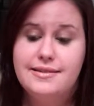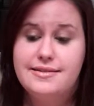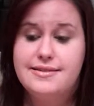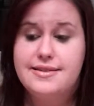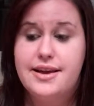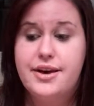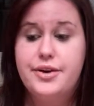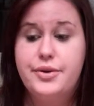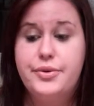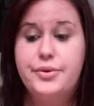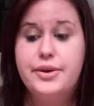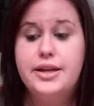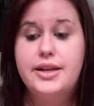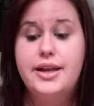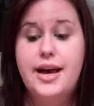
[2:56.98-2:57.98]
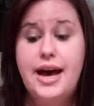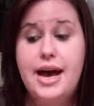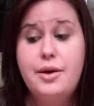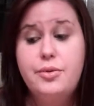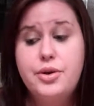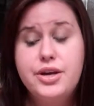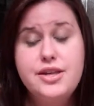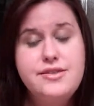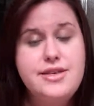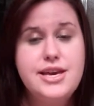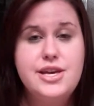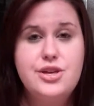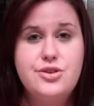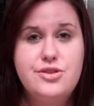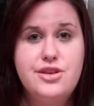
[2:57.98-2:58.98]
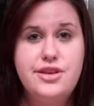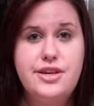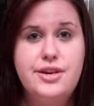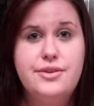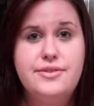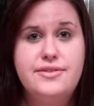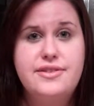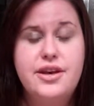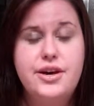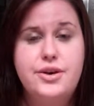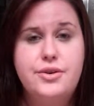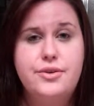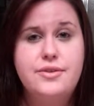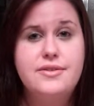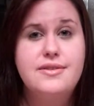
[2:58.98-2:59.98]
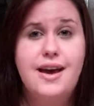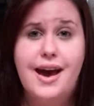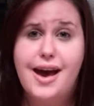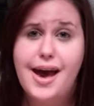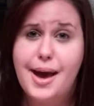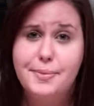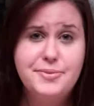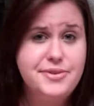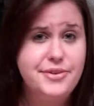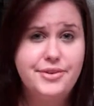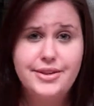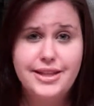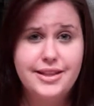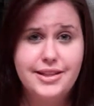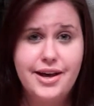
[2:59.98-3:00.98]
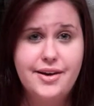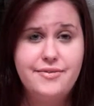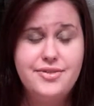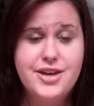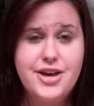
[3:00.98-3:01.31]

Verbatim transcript: So I will continue to use those. I absolutely love